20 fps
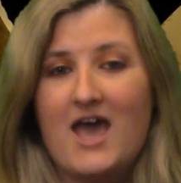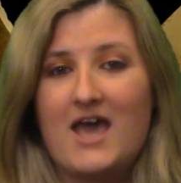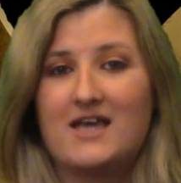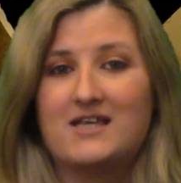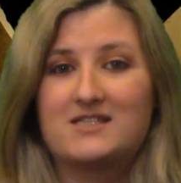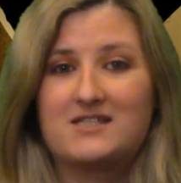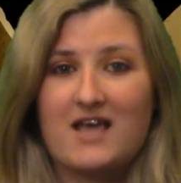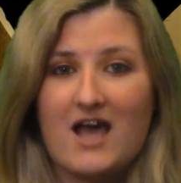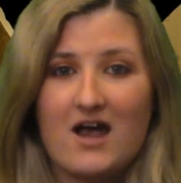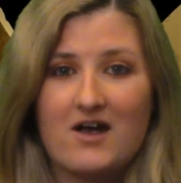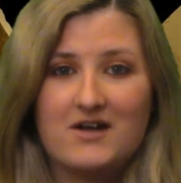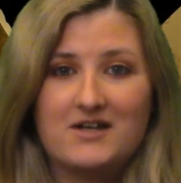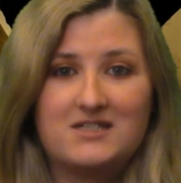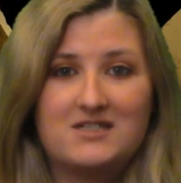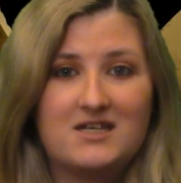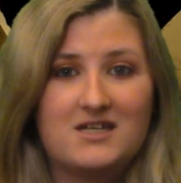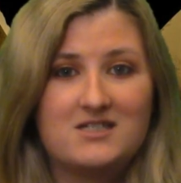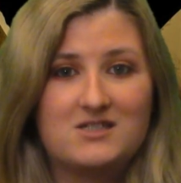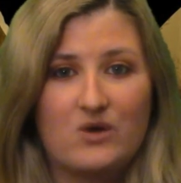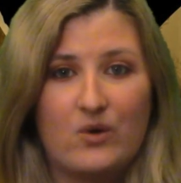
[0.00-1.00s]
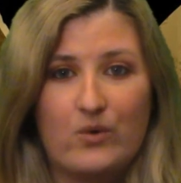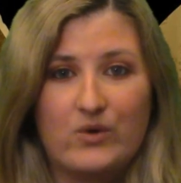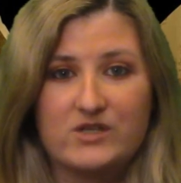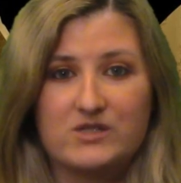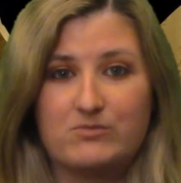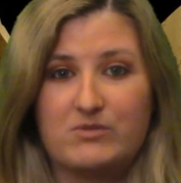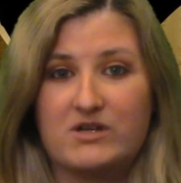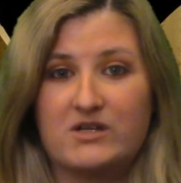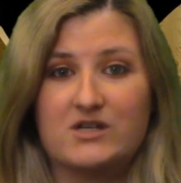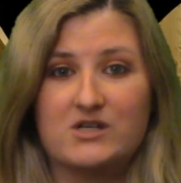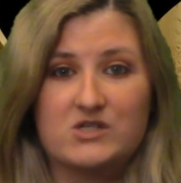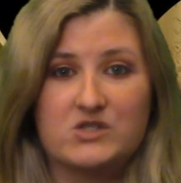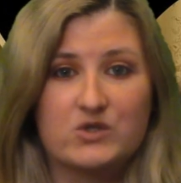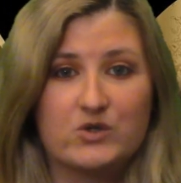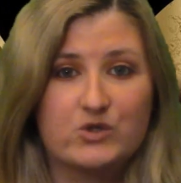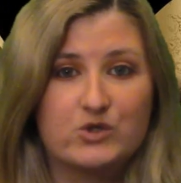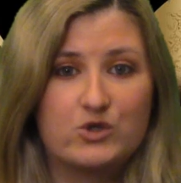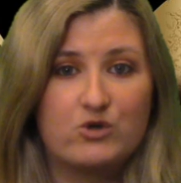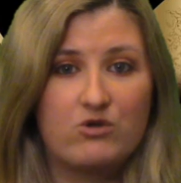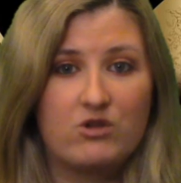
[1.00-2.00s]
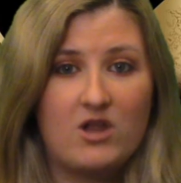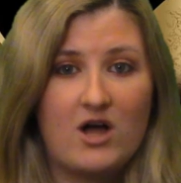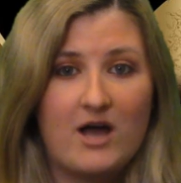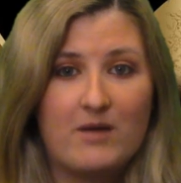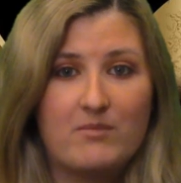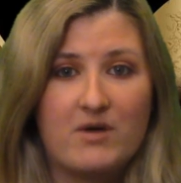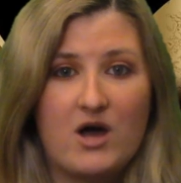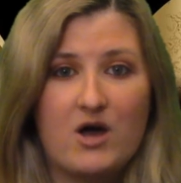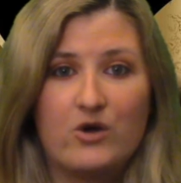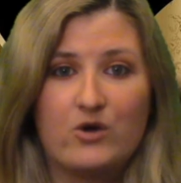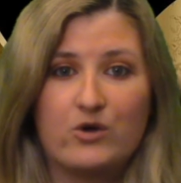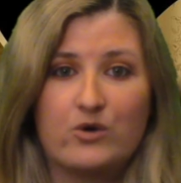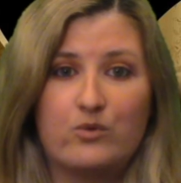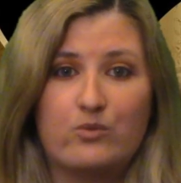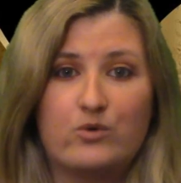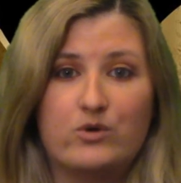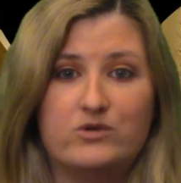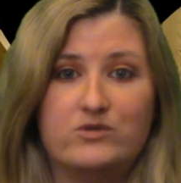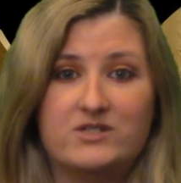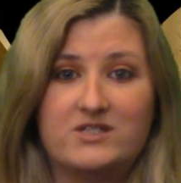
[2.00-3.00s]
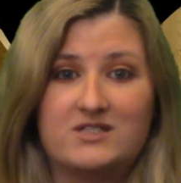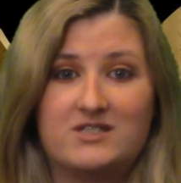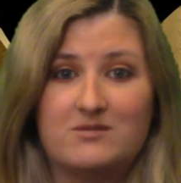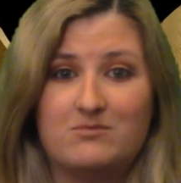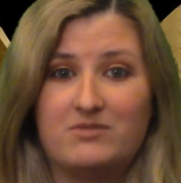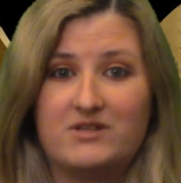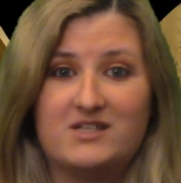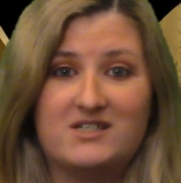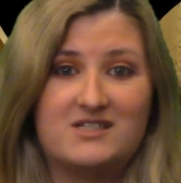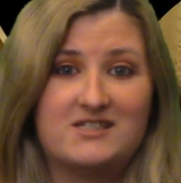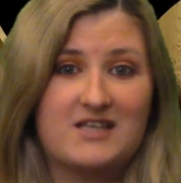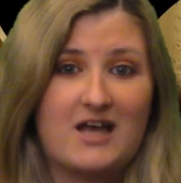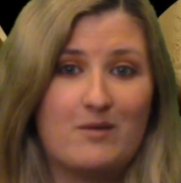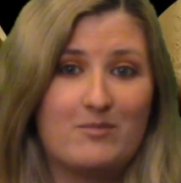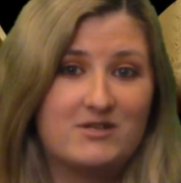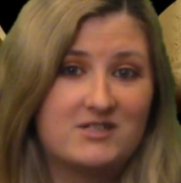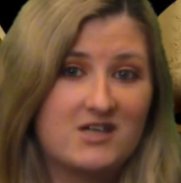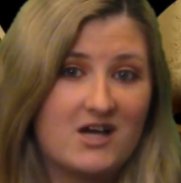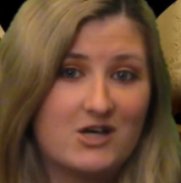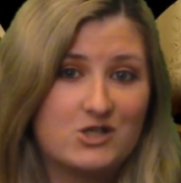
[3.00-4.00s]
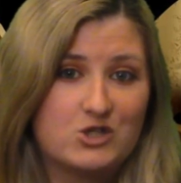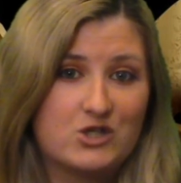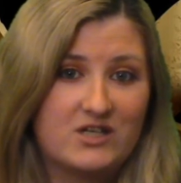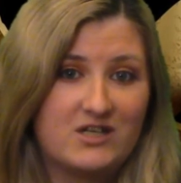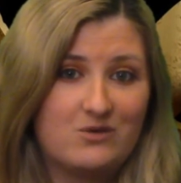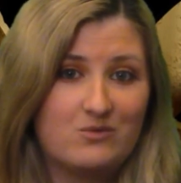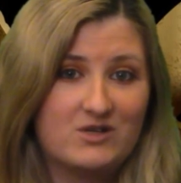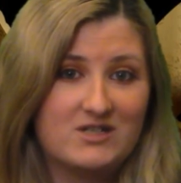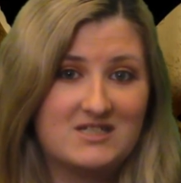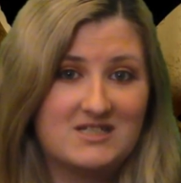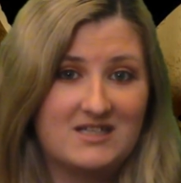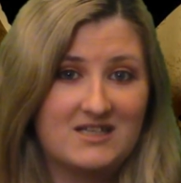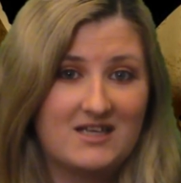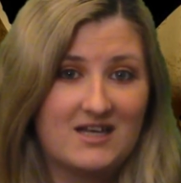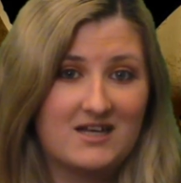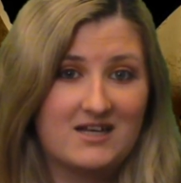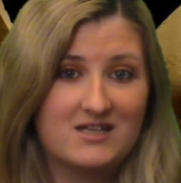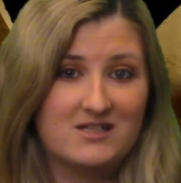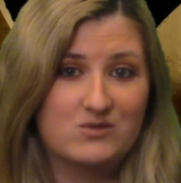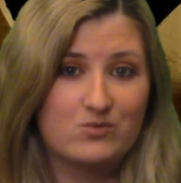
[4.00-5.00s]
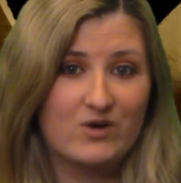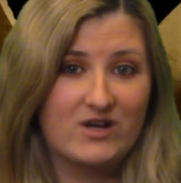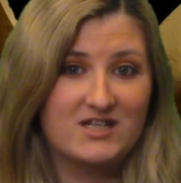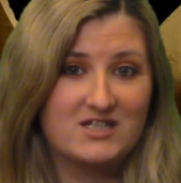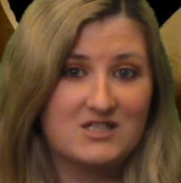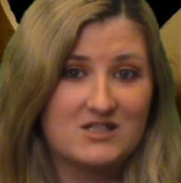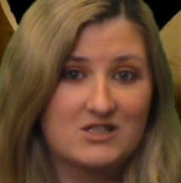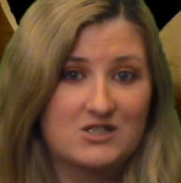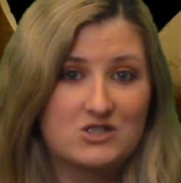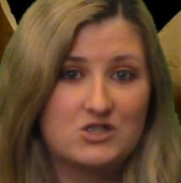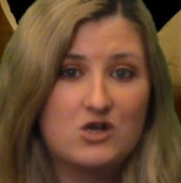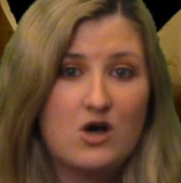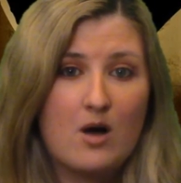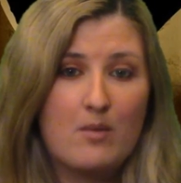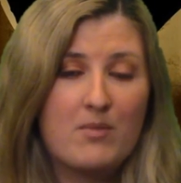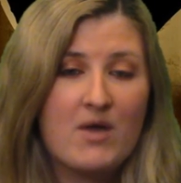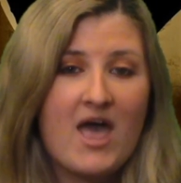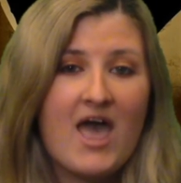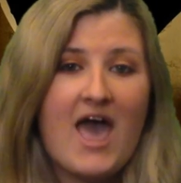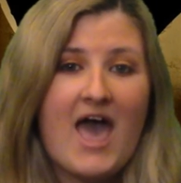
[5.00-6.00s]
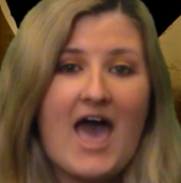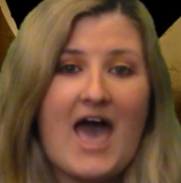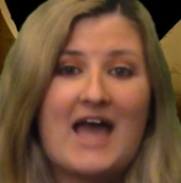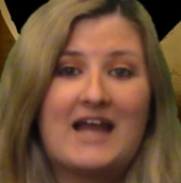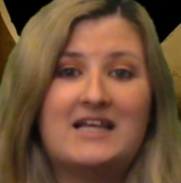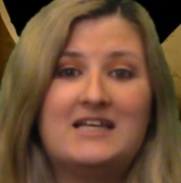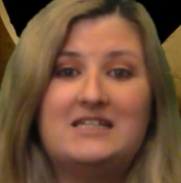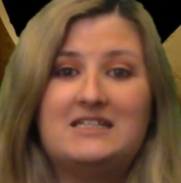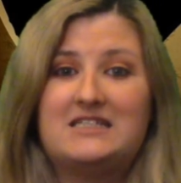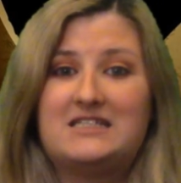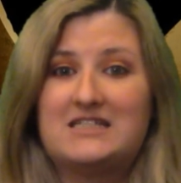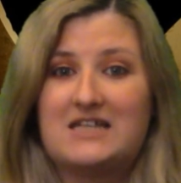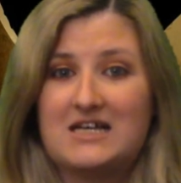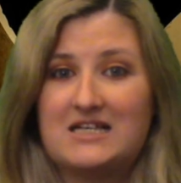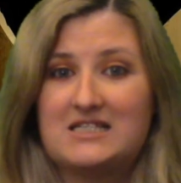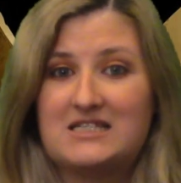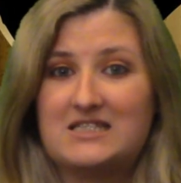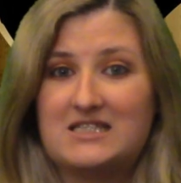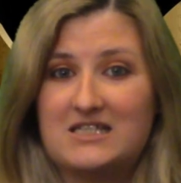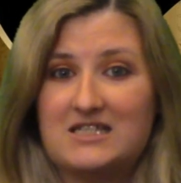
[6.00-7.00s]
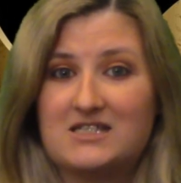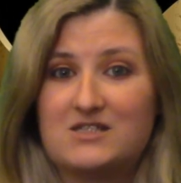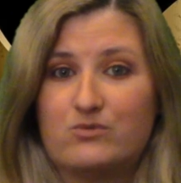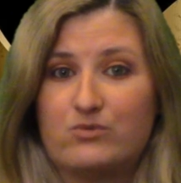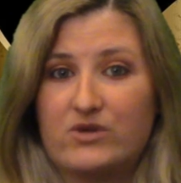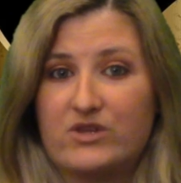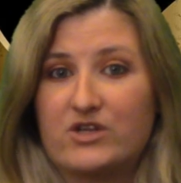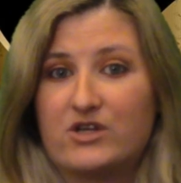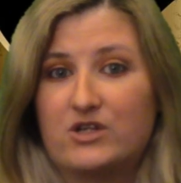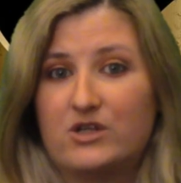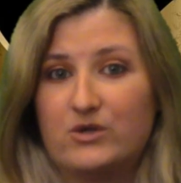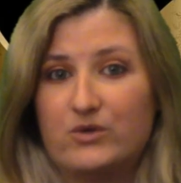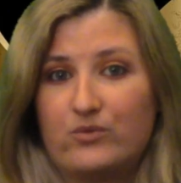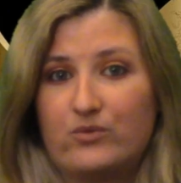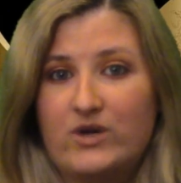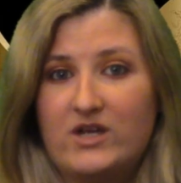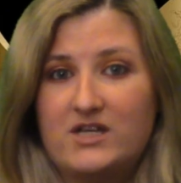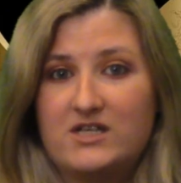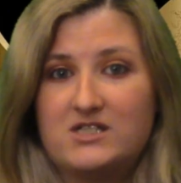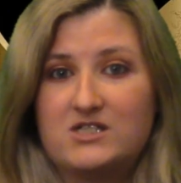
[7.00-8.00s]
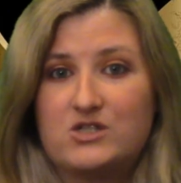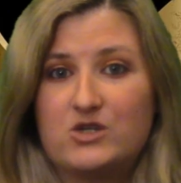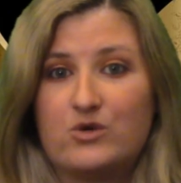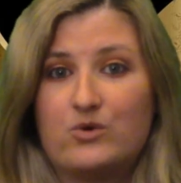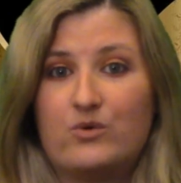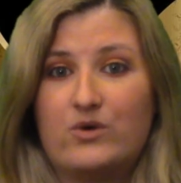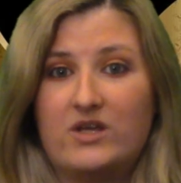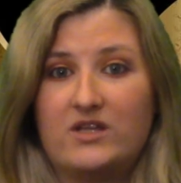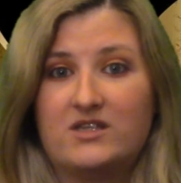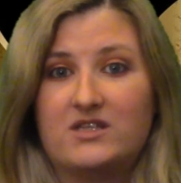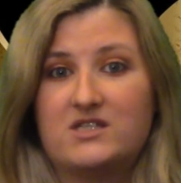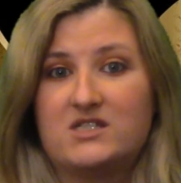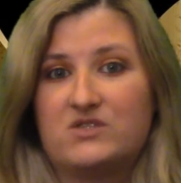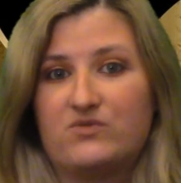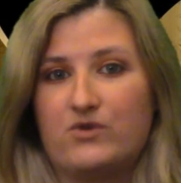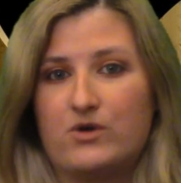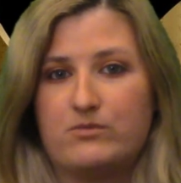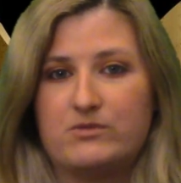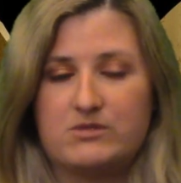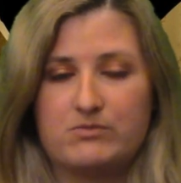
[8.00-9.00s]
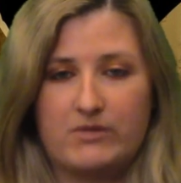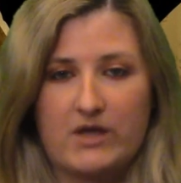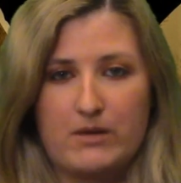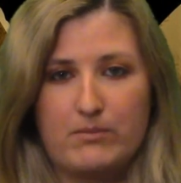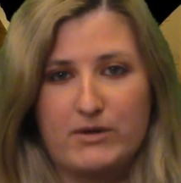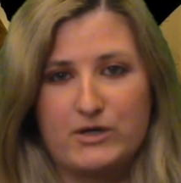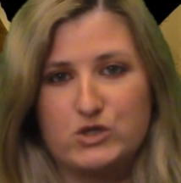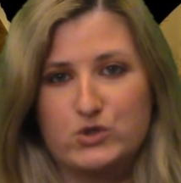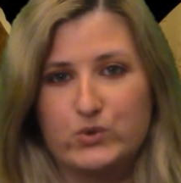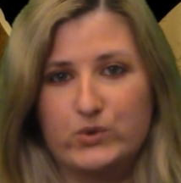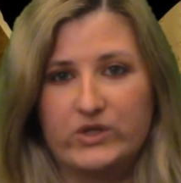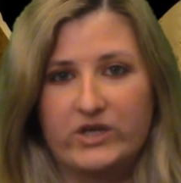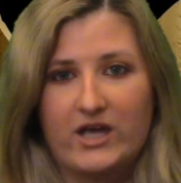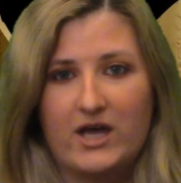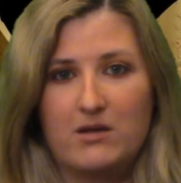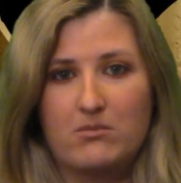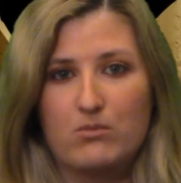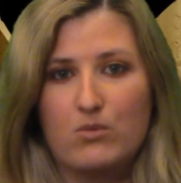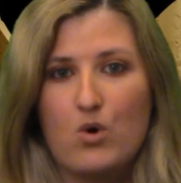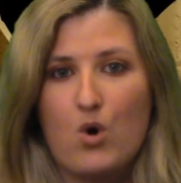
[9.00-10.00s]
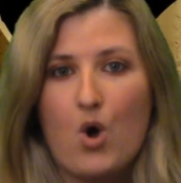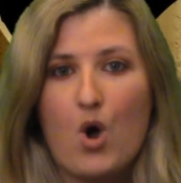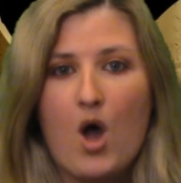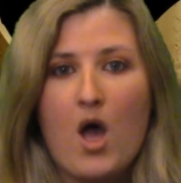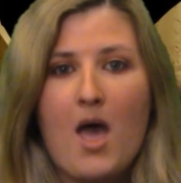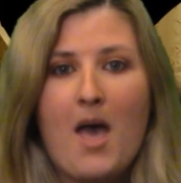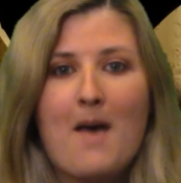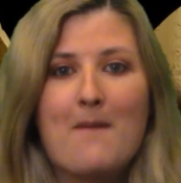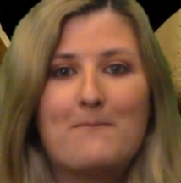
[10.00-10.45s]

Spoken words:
His character has always been a social climber who will simply sabotage anyone to get his way to the top, and he does this with Clarice, who in this film is played by Julianne Moore.